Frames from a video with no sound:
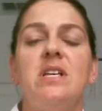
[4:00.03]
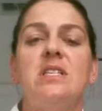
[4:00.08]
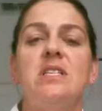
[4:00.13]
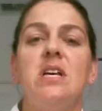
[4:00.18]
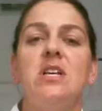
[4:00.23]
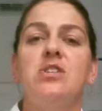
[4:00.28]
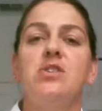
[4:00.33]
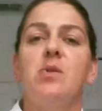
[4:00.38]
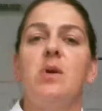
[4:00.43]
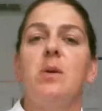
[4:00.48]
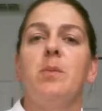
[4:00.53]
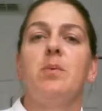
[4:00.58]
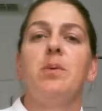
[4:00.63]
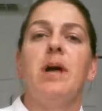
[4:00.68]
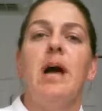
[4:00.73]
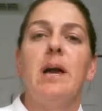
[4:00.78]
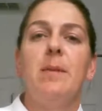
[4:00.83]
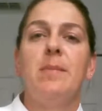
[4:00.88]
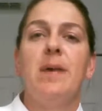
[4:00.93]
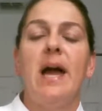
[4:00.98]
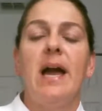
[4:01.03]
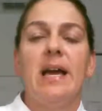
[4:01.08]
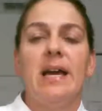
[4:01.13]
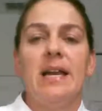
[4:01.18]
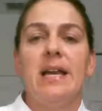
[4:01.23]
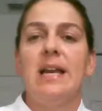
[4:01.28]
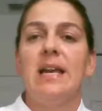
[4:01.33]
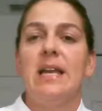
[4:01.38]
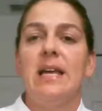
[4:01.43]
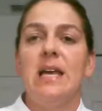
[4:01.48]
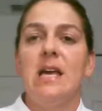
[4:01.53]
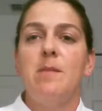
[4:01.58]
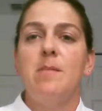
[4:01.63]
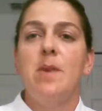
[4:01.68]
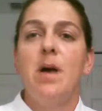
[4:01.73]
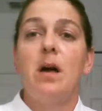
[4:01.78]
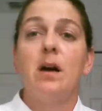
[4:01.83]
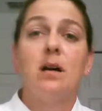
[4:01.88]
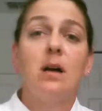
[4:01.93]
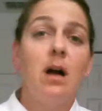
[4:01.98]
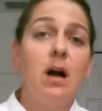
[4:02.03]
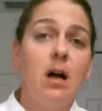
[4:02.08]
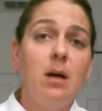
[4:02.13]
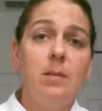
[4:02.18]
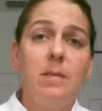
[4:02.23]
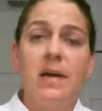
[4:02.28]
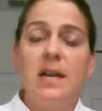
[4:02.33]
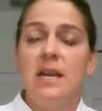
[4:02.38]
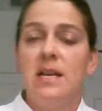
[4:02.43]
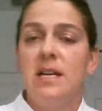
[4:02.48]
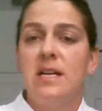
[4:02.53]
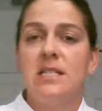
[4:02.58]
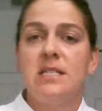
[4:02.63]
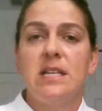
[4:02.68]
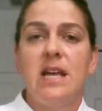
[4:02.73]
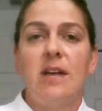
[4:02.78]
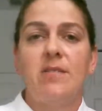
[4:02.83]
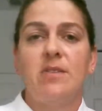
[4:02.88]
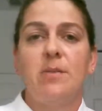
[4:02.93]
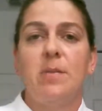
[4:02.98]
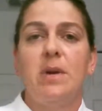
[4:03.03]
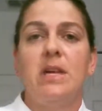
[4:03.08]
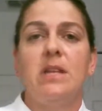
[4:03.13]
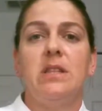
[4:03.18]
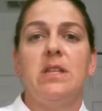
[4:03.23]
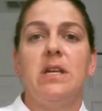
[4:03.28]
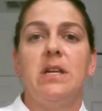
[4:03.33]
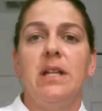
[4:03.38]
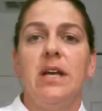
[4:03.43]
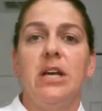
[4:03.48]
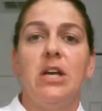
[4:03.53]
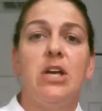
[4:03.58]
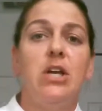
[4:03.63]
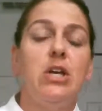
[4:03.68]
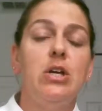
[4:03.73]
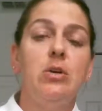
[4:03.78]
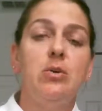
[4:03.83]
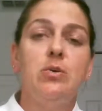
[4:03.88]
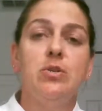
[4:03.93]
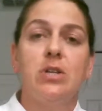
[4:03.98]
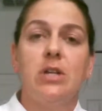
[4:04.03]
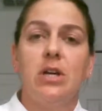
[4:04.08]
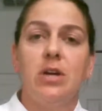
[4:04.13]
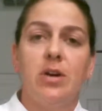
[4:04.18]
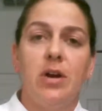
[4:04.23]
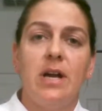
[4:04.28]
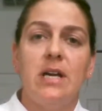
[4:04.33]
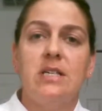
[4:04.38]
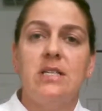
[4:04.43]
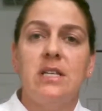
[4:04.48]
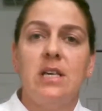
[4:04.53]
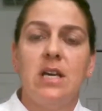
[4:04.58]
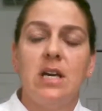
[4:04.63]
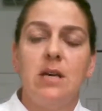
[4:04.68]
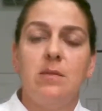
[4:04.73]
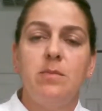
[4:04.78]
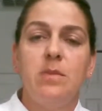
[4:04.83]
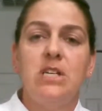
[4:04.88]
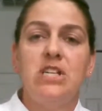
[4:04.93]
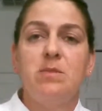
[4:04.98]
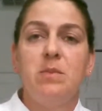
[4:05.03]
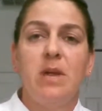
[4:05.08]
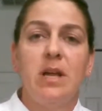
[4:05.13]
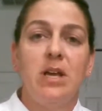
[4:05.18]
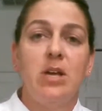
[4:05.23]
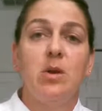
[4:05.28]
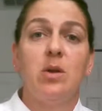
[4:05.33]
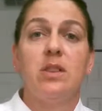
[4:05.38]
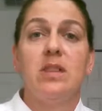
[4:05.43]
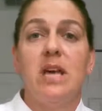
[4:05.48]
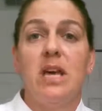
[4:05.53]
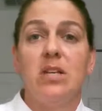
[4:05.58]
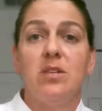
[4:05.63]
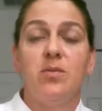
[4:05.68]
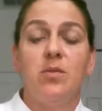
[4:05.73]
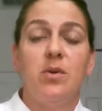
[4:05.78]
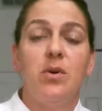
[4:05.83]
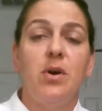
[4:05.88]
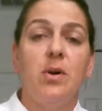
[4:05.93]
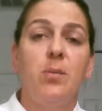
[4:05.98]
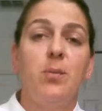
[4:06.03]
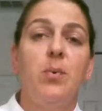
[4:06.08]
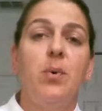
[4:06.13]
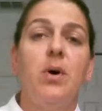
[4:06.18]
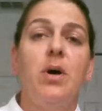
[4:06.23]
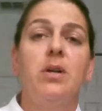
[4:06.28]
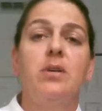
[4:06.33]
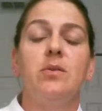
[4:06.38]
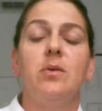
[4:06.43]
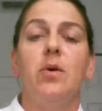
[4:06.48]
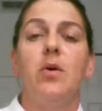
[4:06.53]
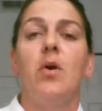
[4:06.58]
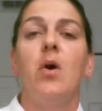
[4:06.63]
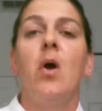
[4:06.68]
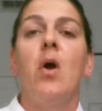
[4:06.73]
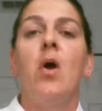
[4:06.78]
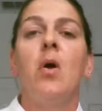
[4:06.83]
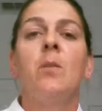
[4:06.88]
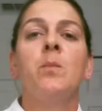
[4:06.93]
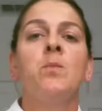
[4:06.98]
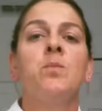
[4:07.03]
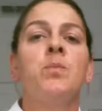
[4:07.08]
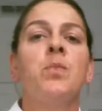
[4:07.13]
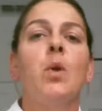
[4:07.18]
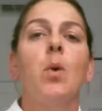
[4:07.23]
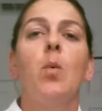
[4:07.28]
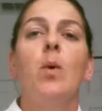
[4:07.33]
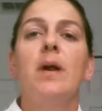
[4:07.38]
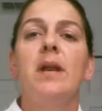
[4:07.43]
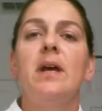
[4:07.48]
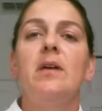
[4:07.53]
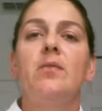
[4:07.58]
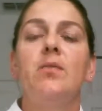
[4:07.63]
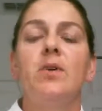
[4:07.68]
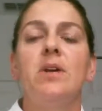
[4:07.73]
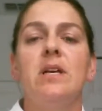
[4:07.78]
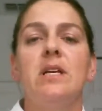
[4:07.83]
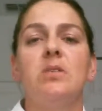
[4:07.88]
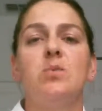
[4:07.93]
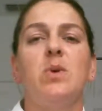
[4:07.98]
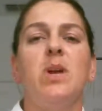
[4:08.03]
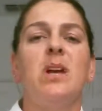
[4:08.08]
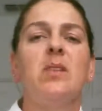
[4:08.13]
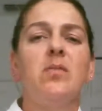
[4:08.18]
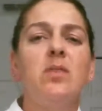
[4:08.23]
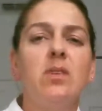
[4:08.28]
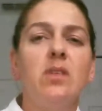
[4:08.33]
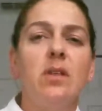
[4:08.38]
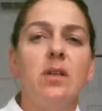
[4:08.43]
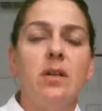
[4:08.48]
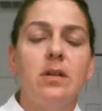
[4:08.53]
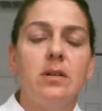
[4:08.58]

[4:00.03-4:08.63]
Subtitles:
they send you a reply back in an email, comment. It doesn't have to be anything like hugely crazy. It can be just like, thanks for your input, or whatever it is, whatever